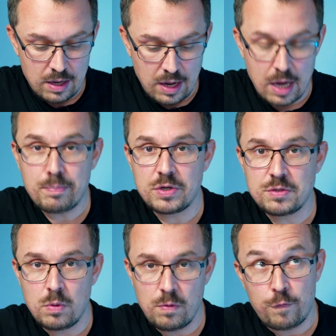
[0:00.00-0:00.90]

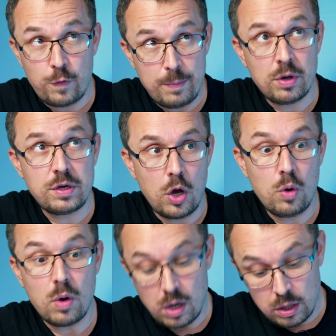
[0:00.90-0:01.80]
Hypersmooth 3.0
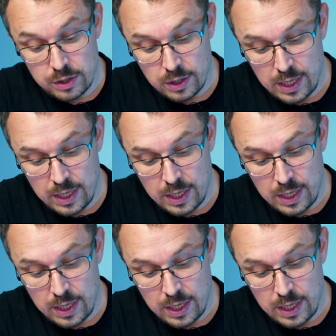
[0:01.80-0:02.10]
on the